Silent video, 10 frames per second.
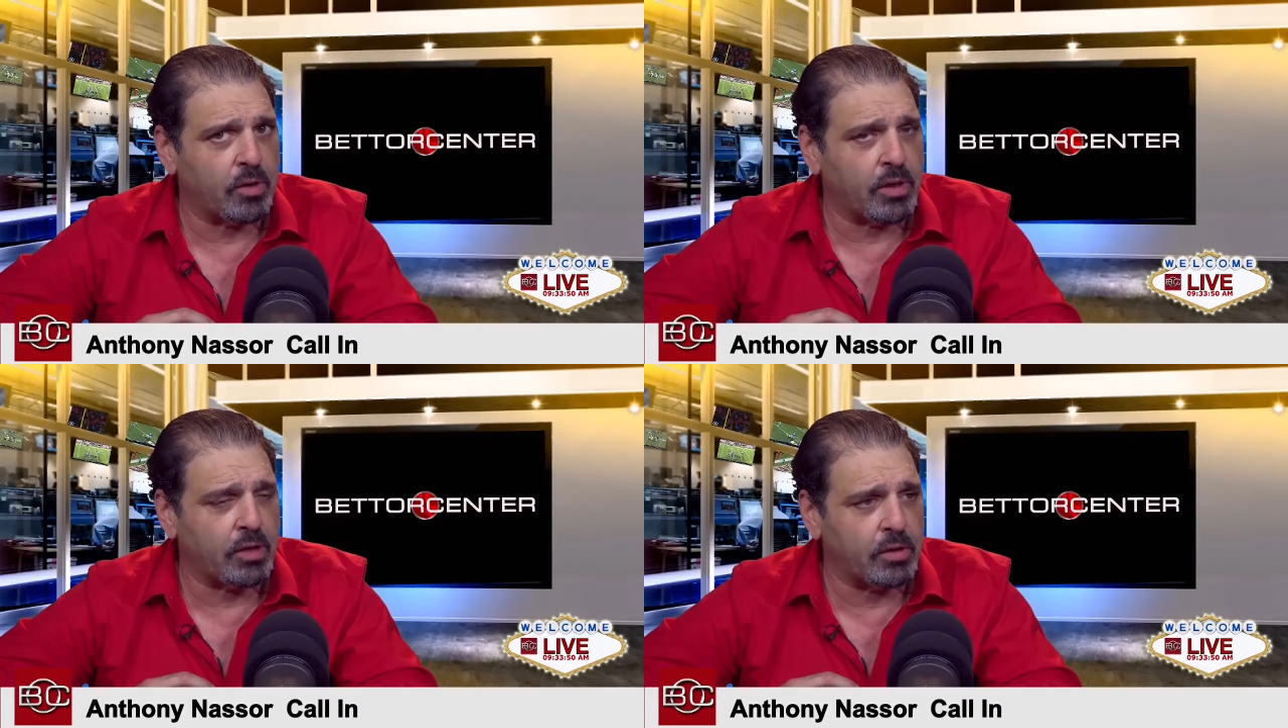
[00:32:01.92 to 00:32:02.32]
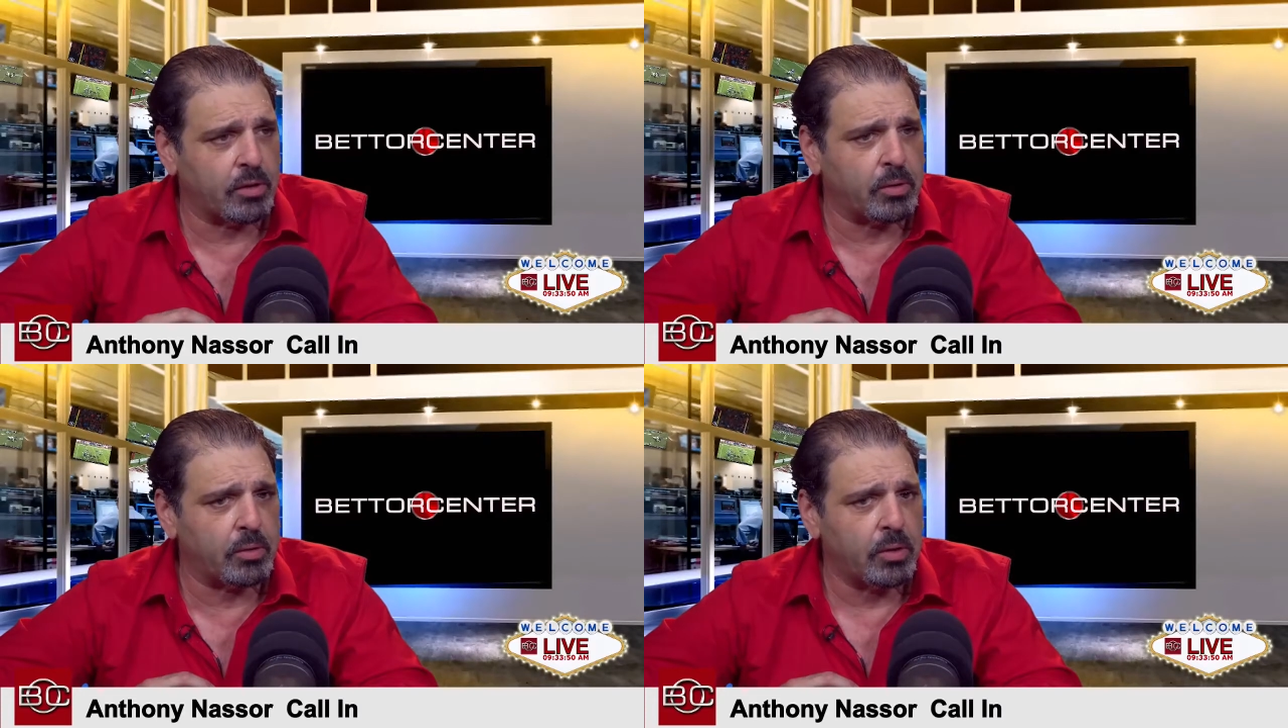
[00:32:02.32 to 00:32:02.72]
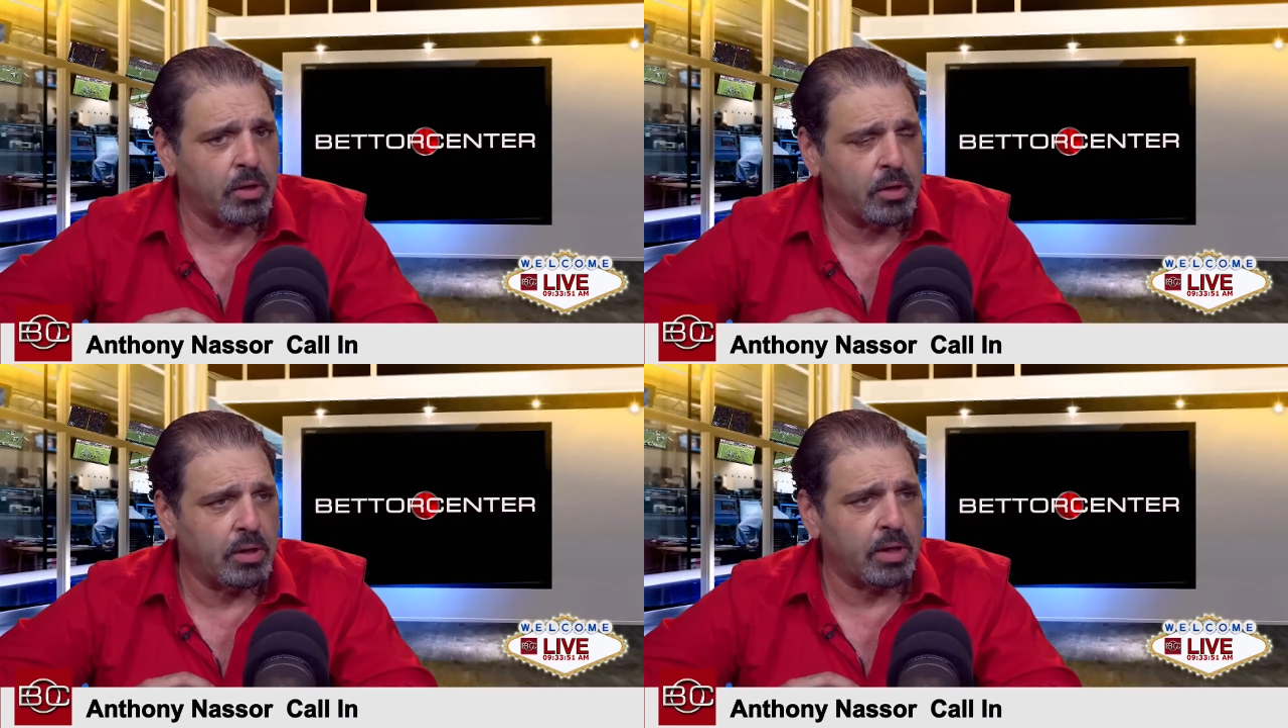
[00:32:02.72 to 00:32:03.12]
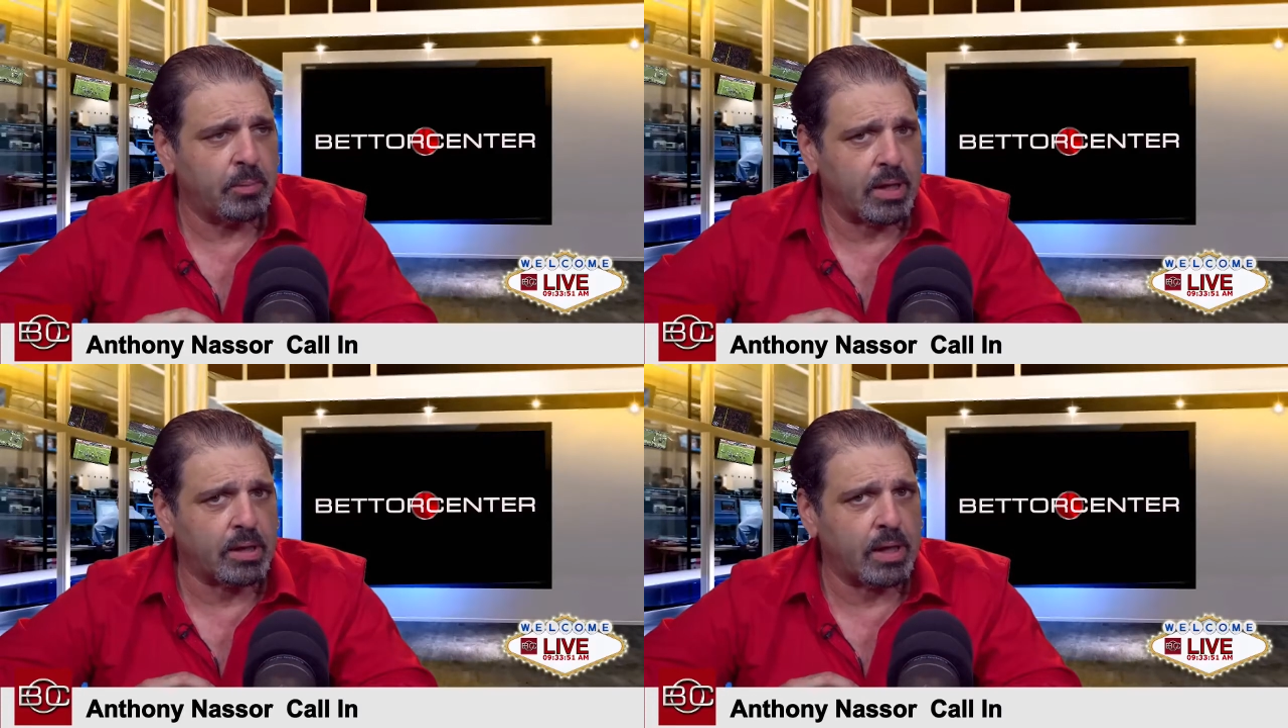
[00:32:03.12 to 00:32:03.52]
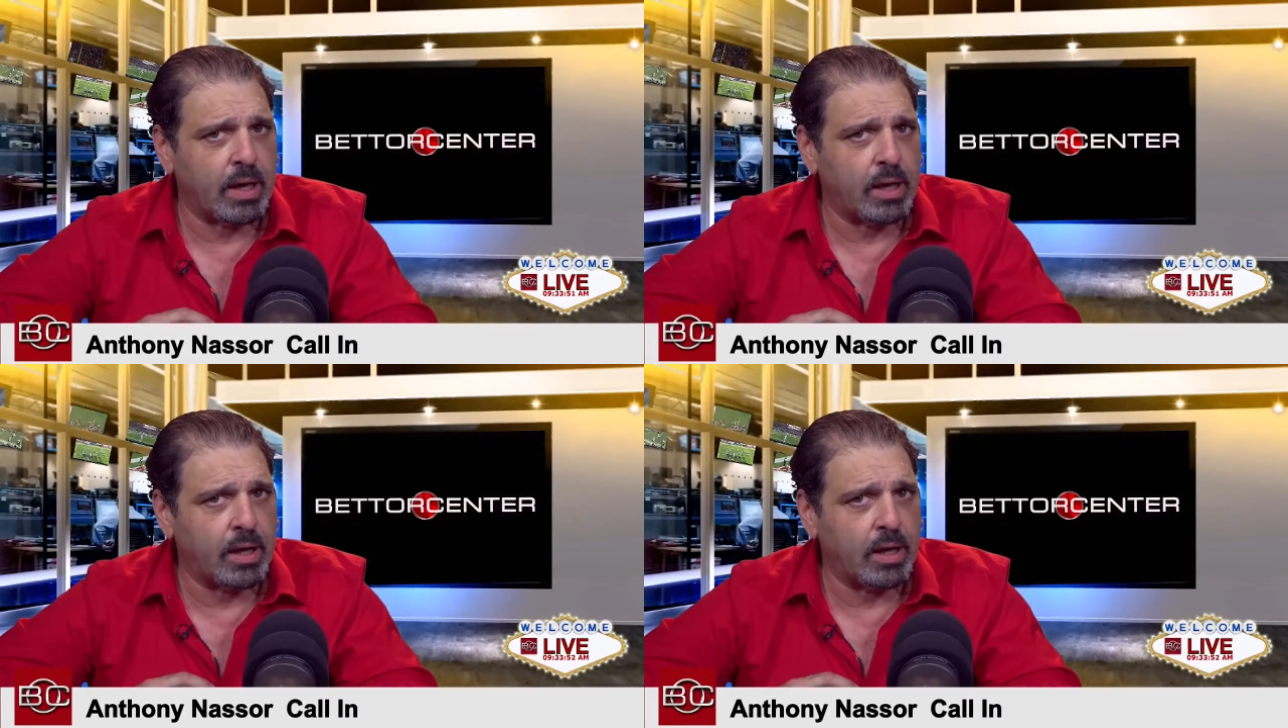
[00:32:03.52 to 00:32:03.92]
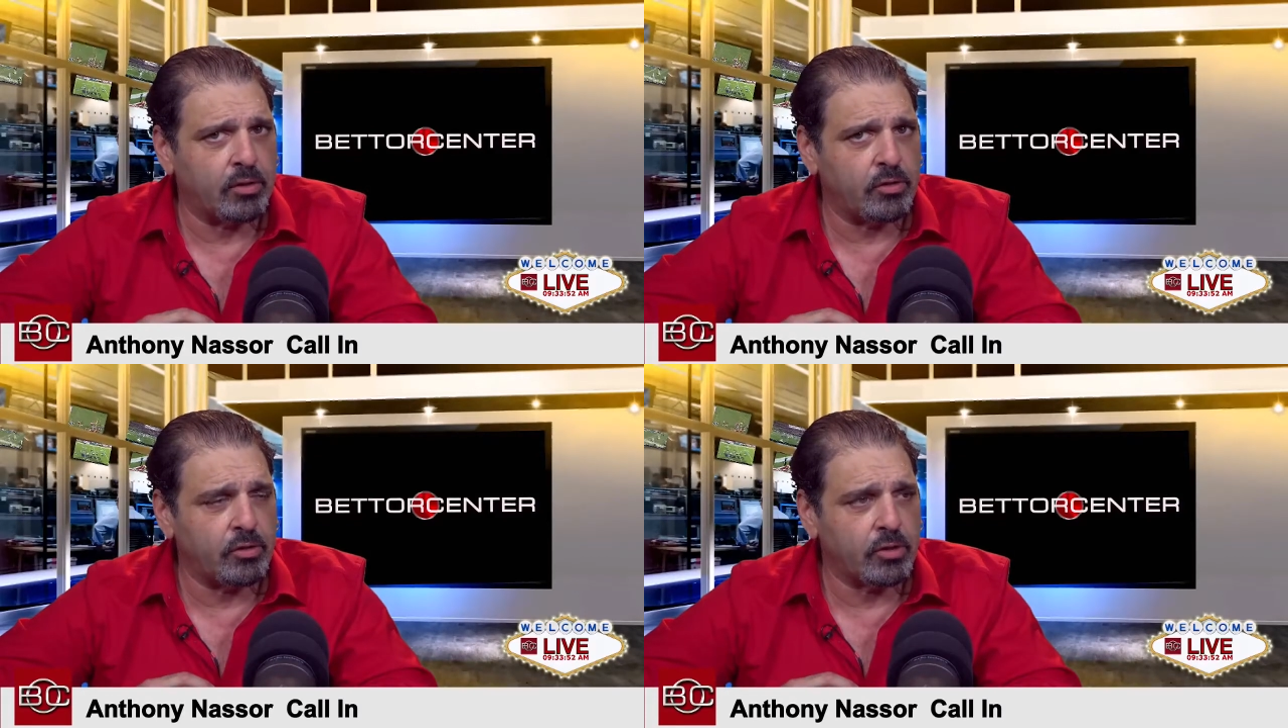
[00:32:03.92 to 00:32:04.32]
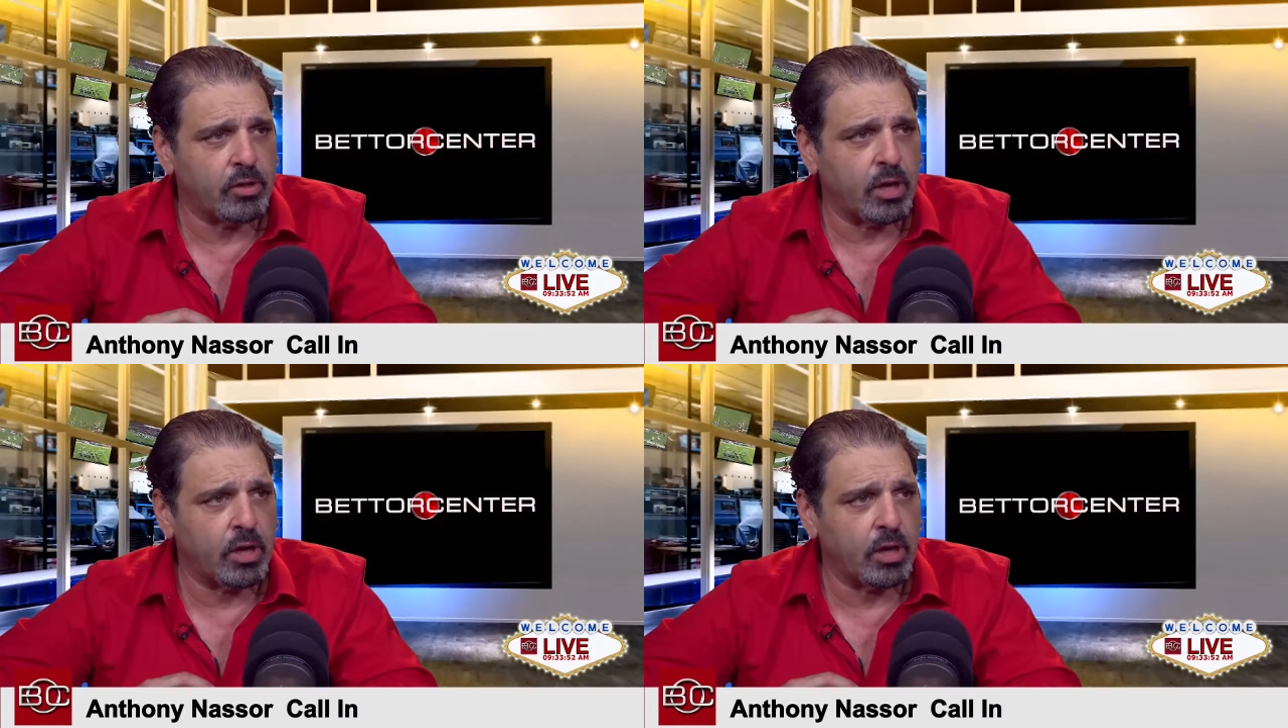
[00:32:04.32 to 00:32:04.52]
they do, they bet that edge,